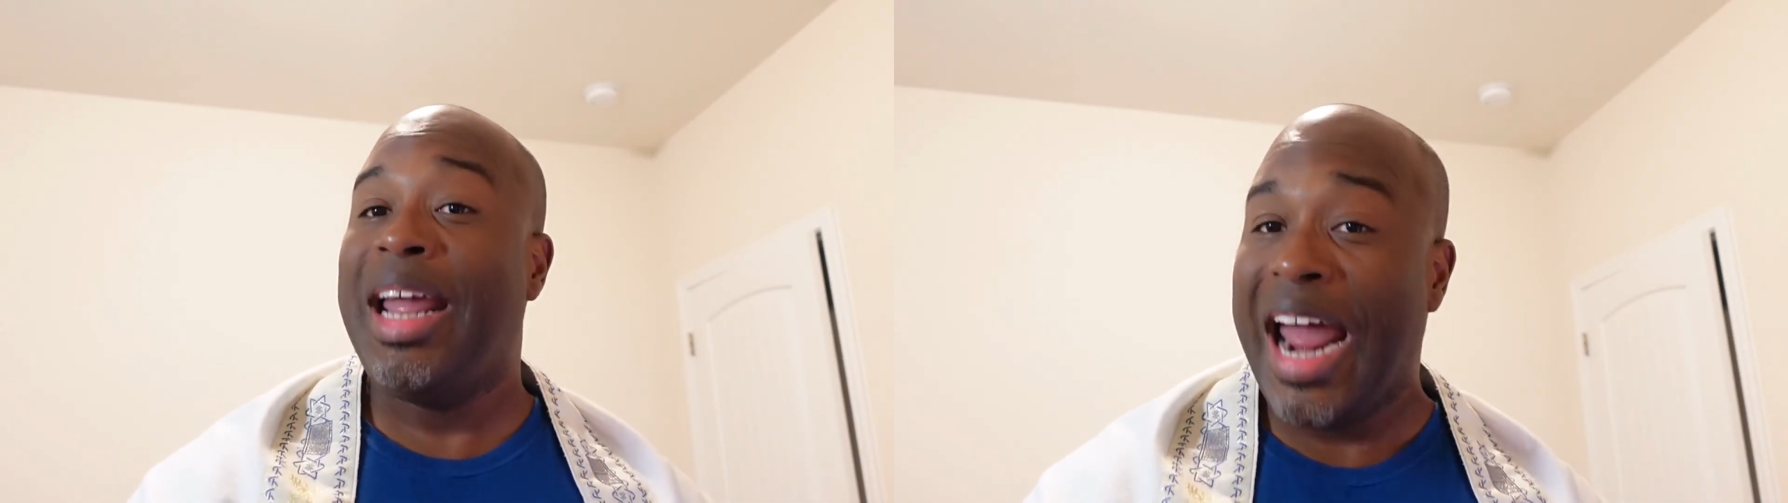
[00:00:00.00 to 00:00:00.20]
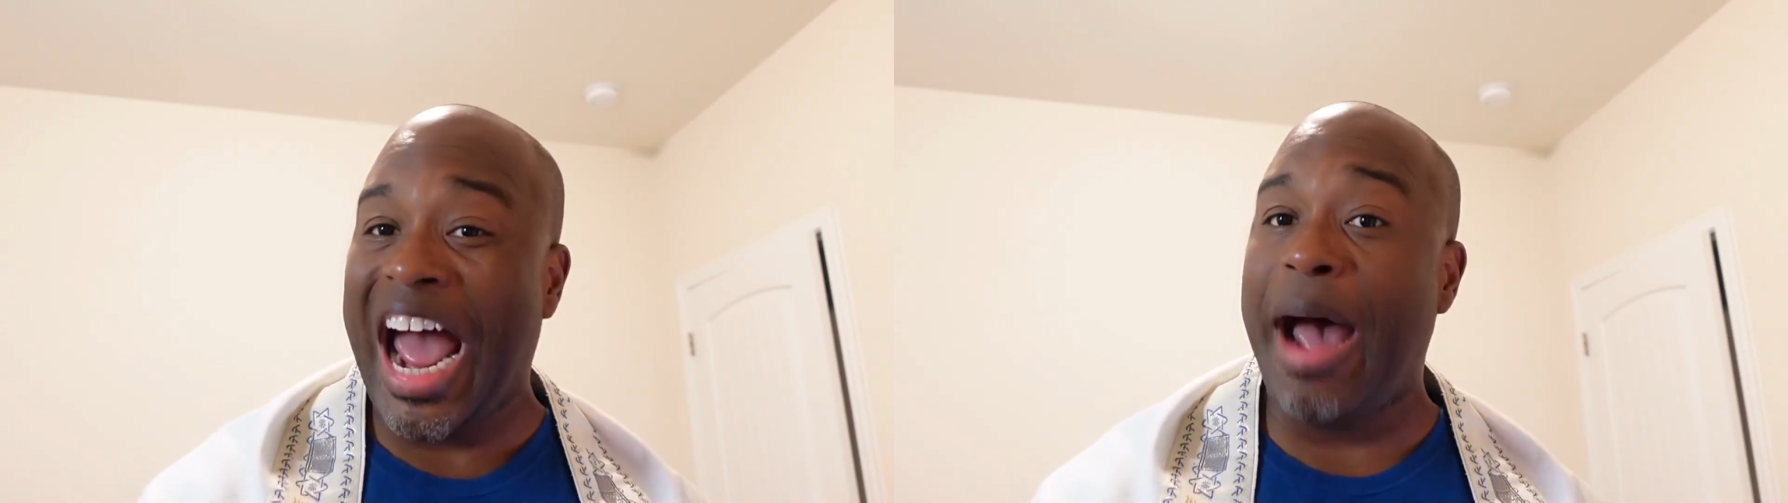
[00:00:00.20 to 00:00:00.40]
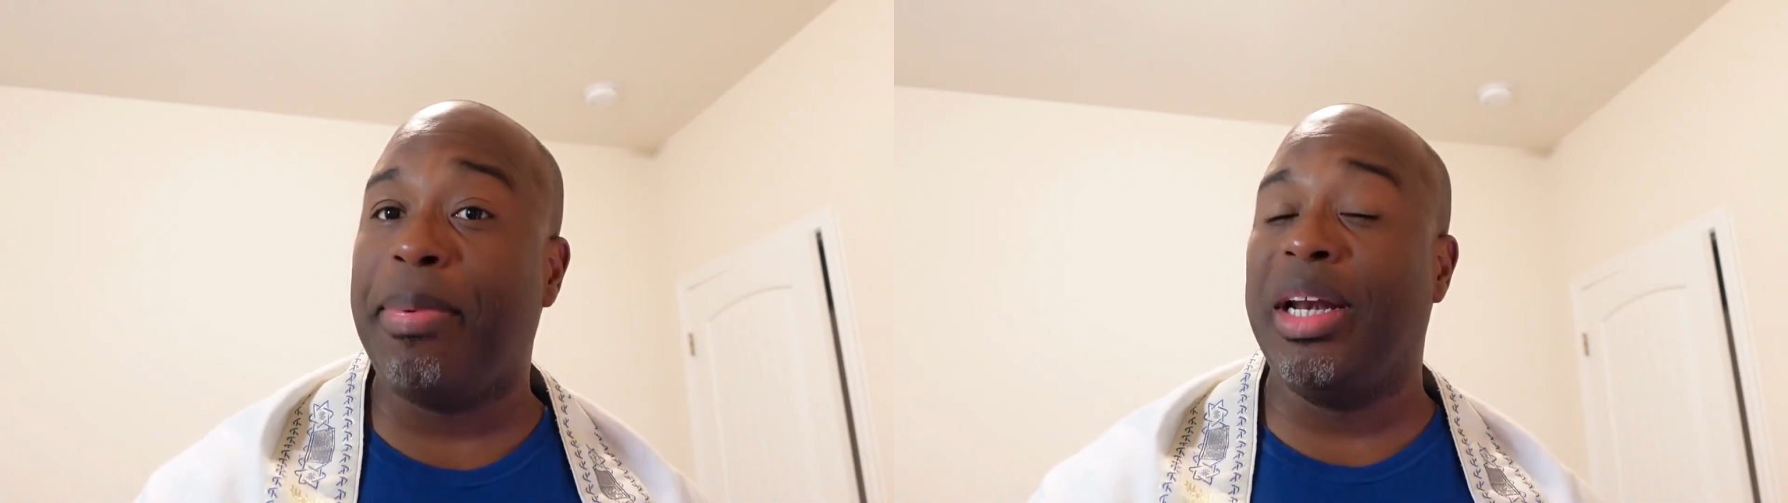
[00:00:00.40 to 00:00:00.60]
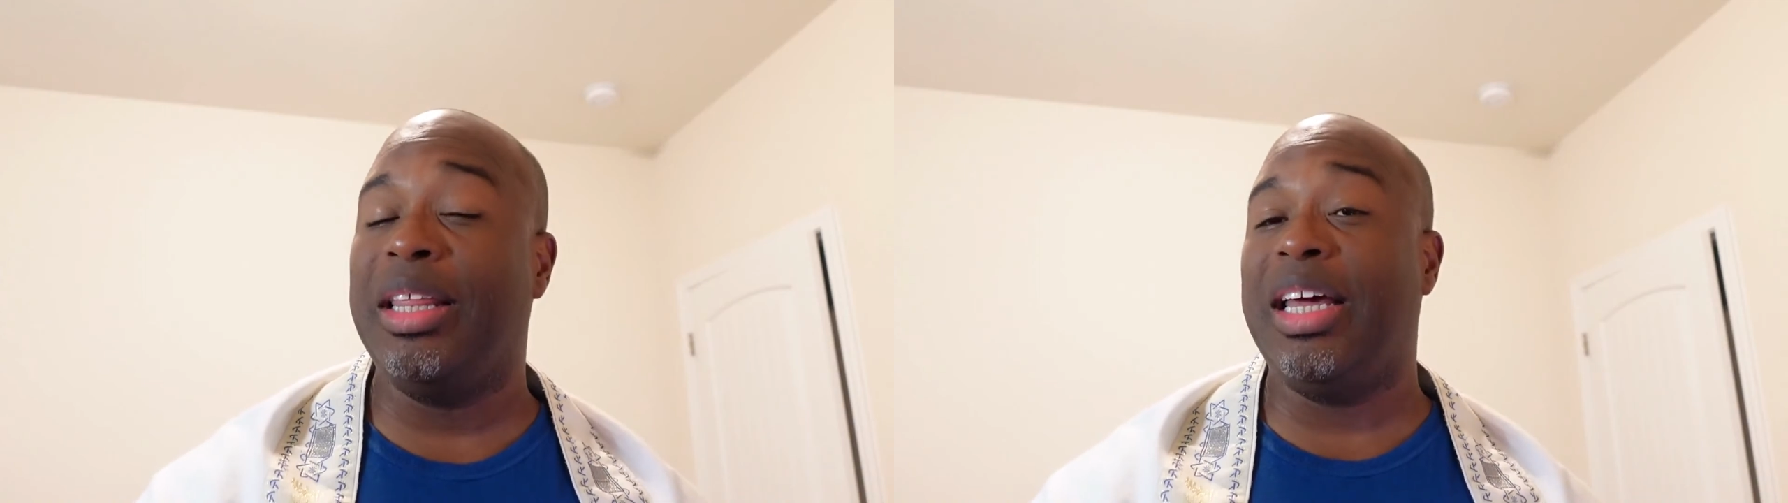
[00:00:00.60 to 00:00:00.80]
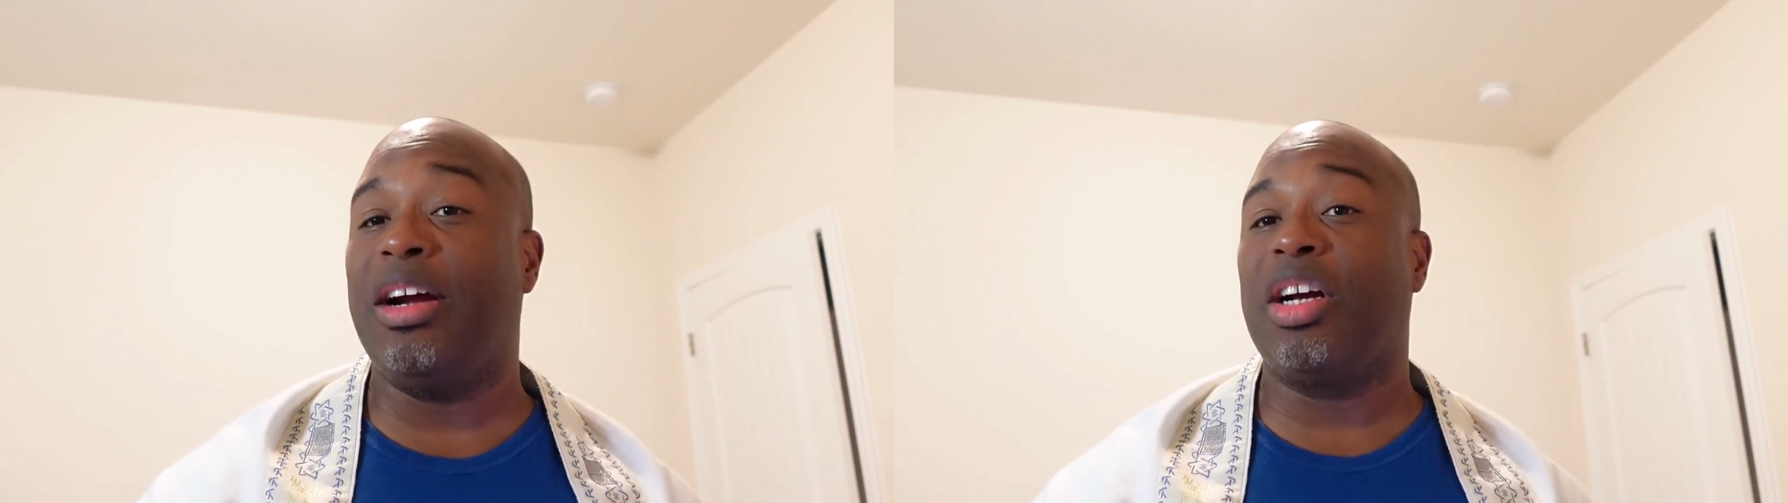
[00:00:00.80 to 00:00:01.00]

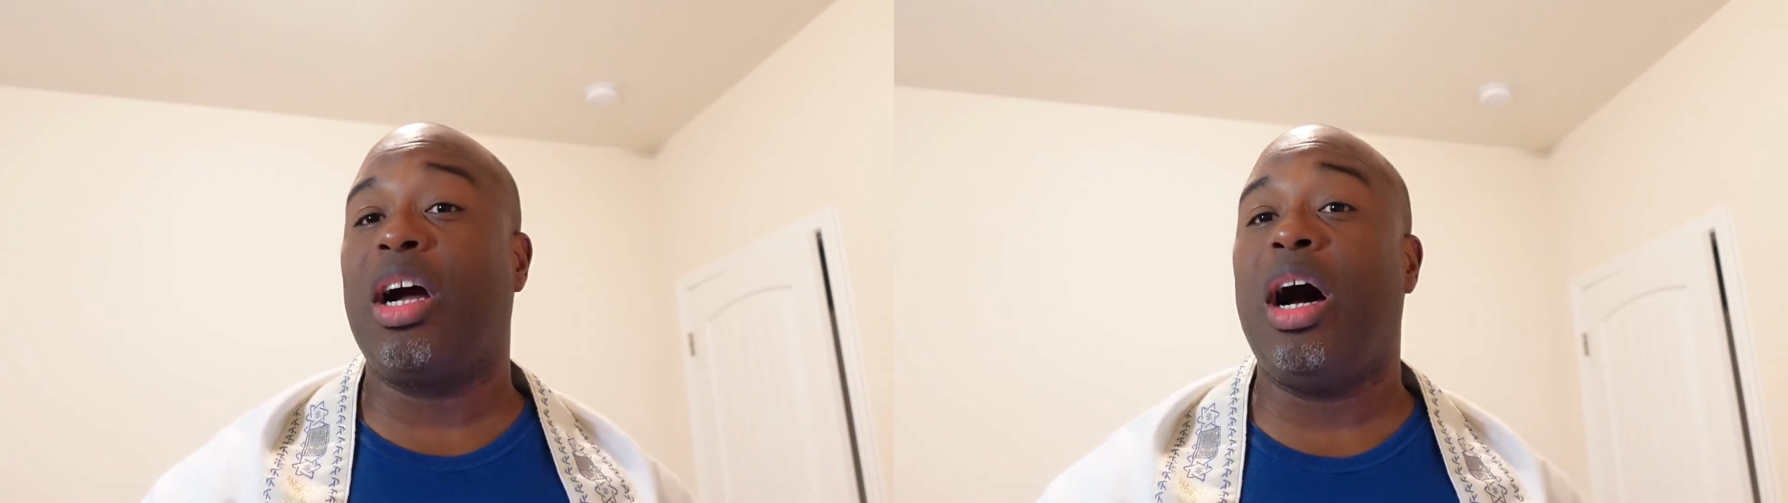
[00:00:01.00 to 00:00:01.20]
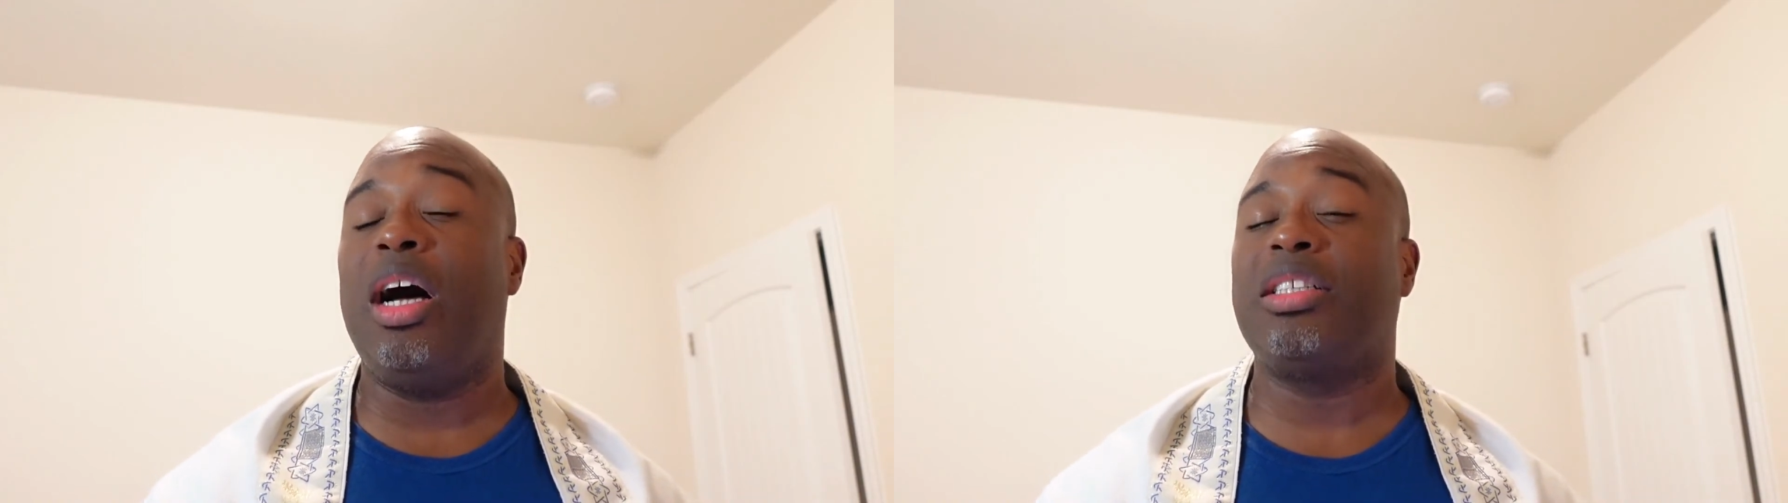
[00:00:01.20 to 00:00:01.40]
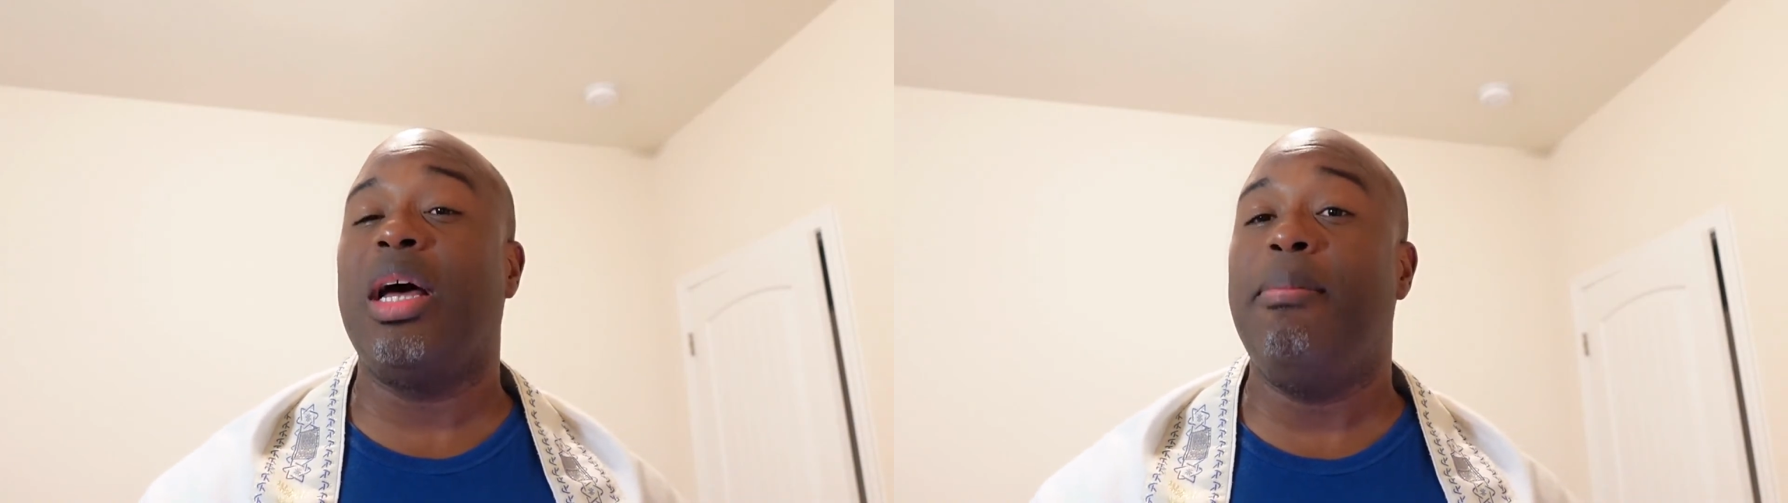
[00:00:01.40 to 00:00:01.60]
happening there to cause a